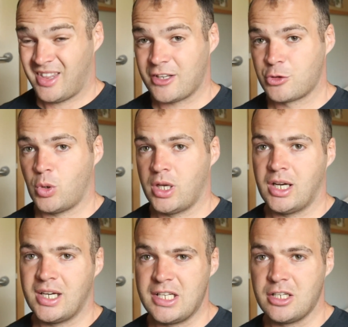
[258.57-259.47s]
That's
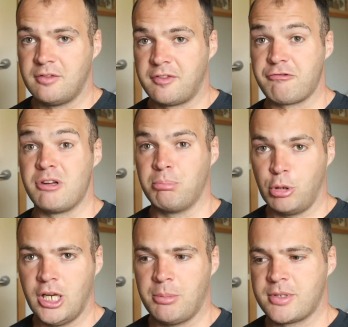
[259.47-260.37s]
why I done 3
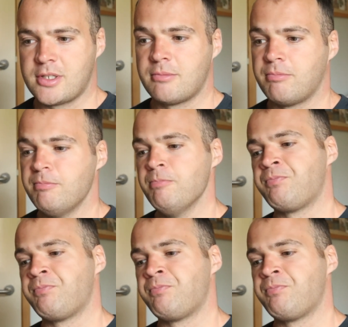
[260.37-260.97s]
pull-ups.